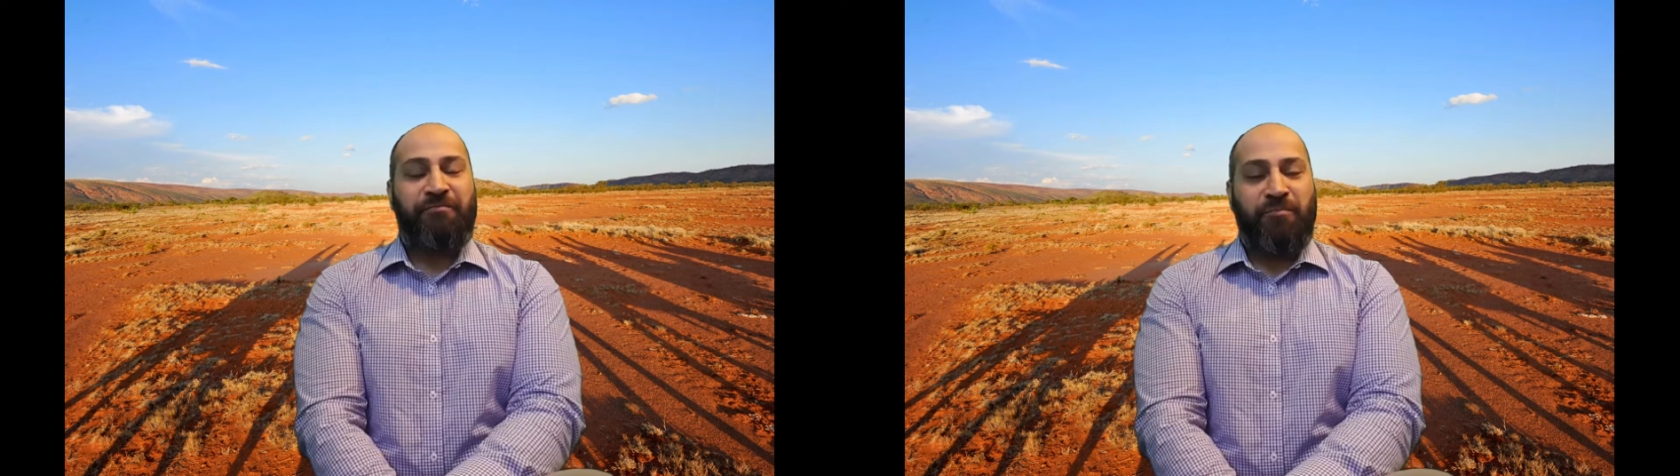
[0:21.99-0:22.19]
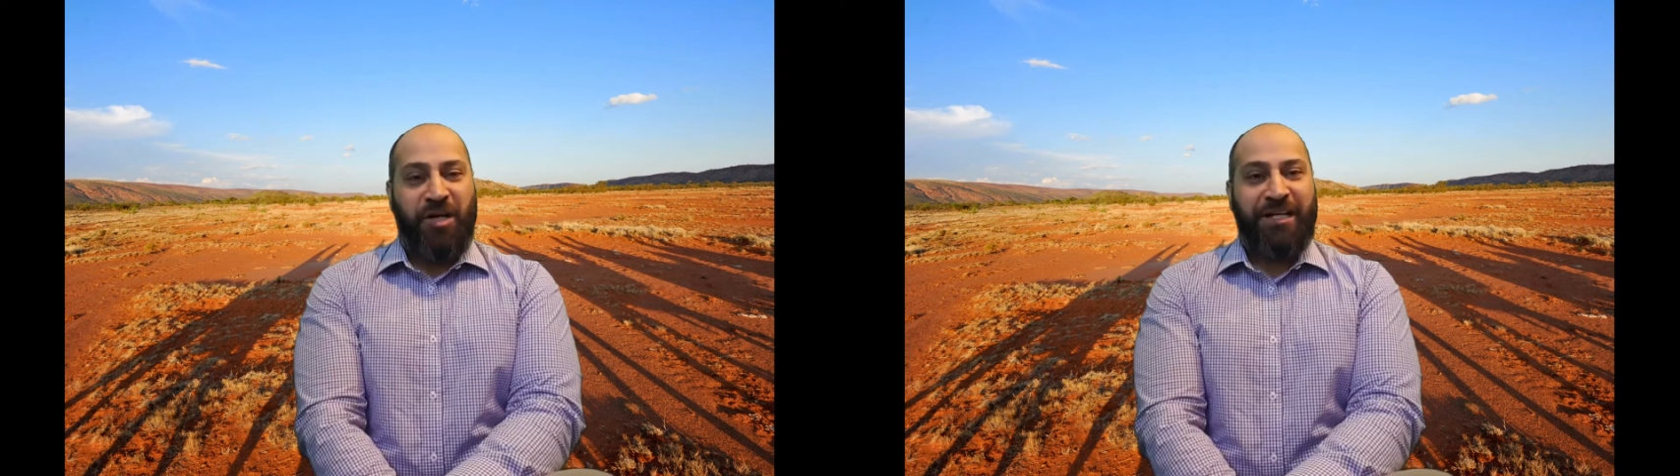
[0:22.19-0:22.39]

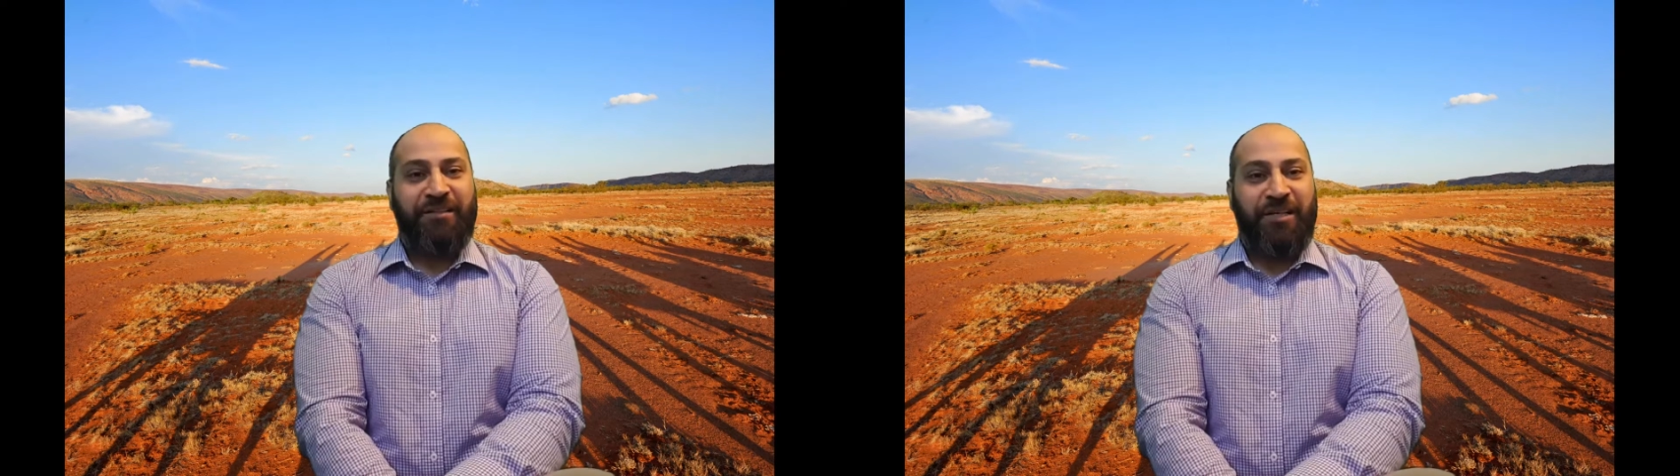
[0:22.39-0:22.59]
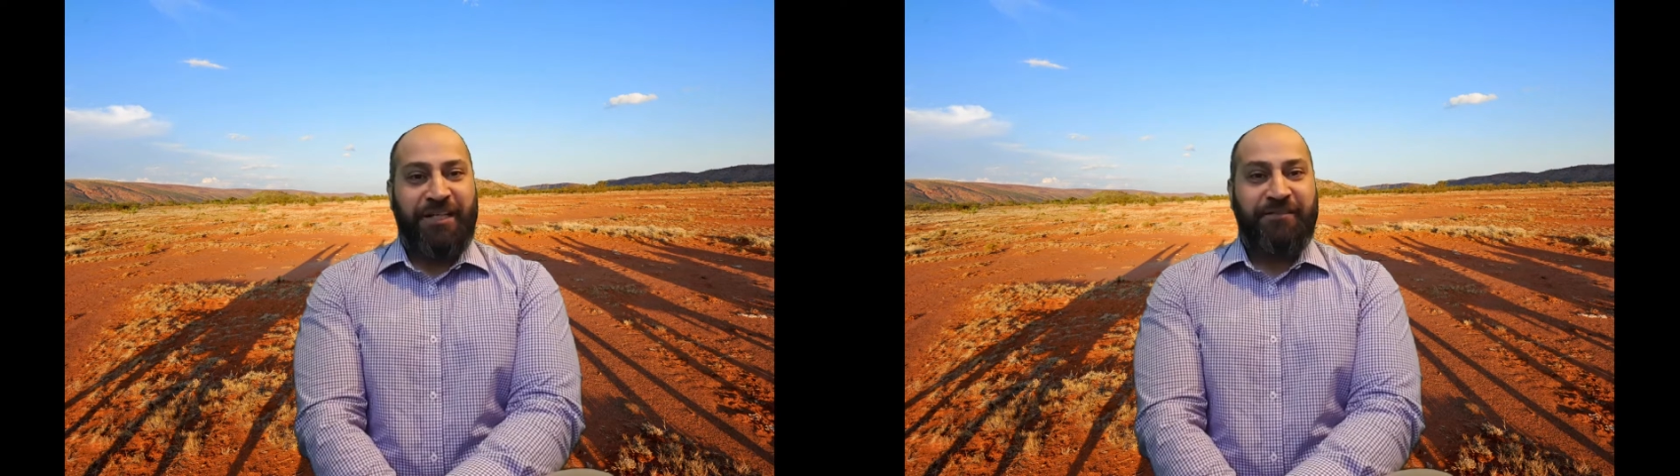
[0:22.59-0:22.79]
my
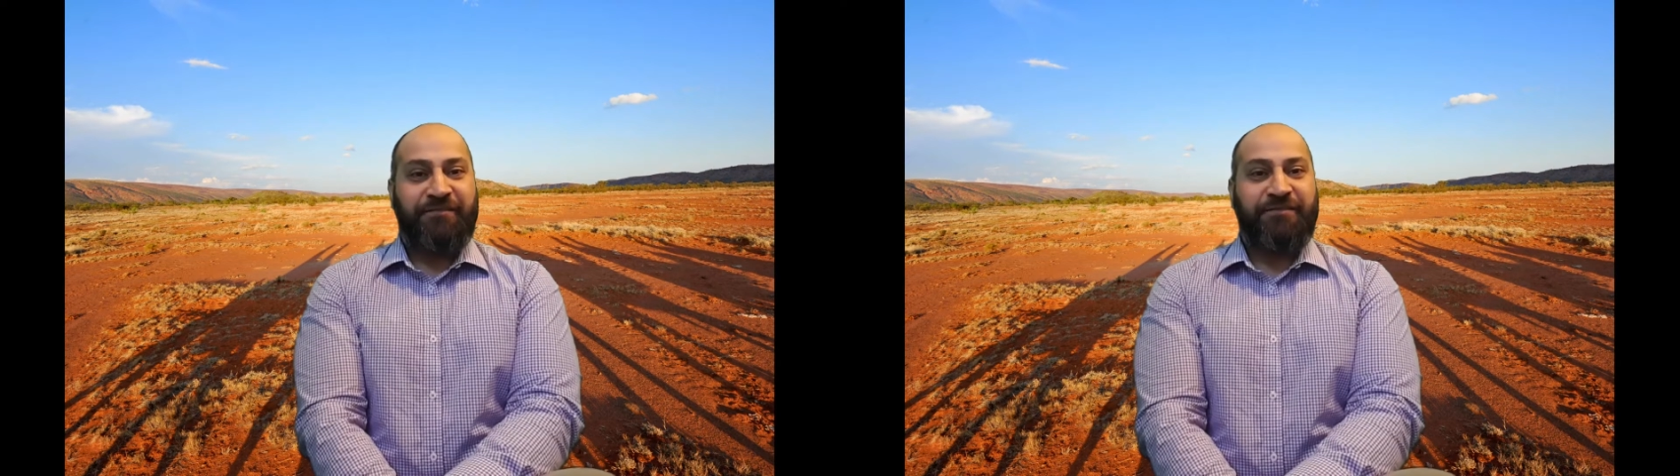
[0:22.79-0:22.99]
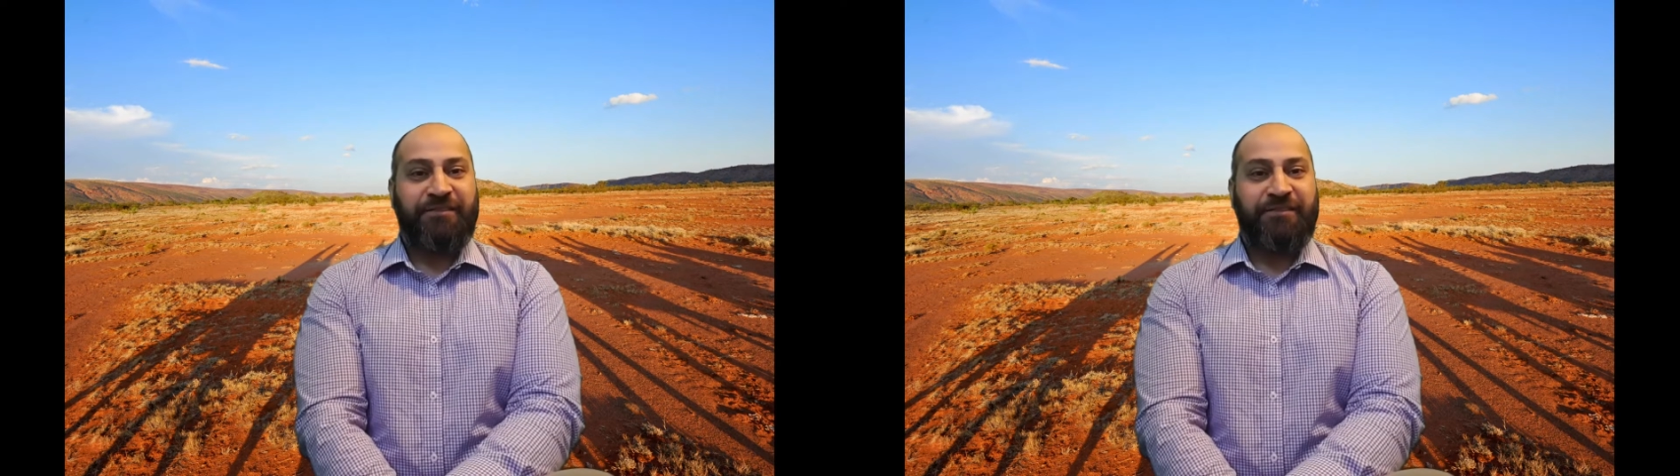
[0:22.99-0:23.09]
life